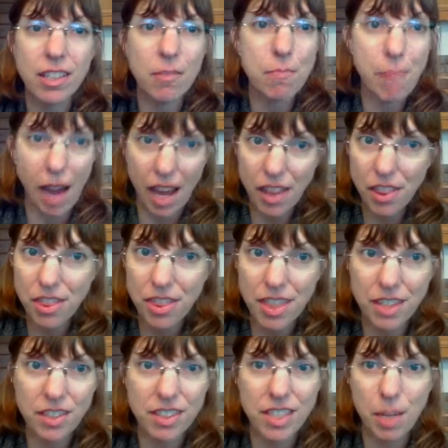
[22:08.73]
month
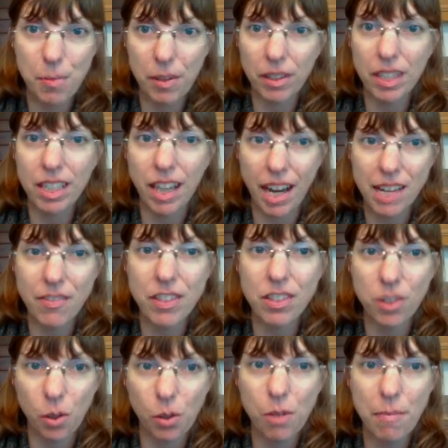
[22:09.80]
that's typically kind of a
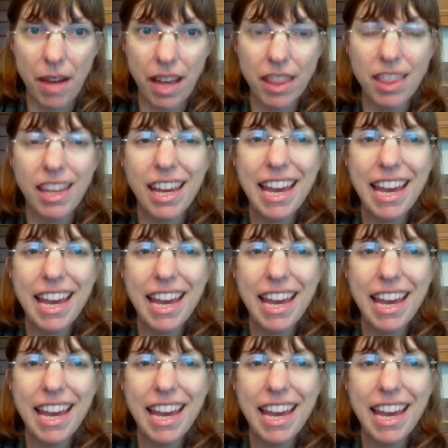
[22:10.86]
slower month,